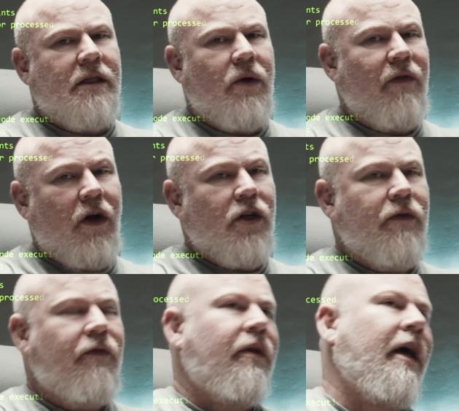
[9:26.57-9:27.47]
So I've got you
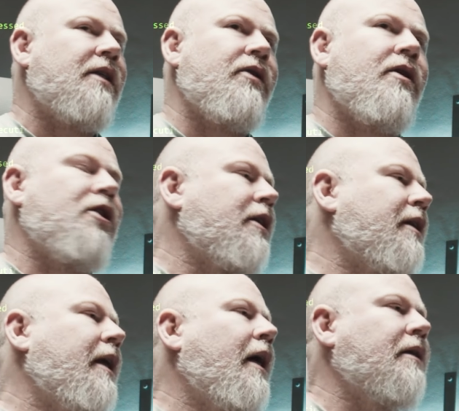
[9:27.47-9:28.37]
for that, so you can check
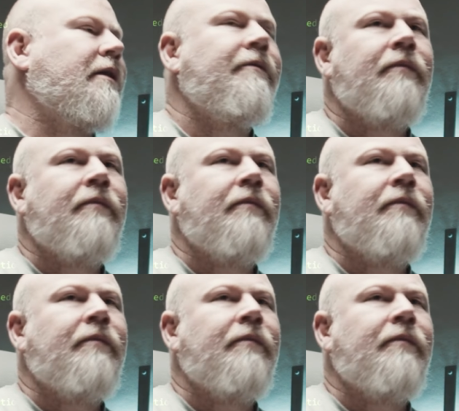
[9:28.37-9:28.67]
that out.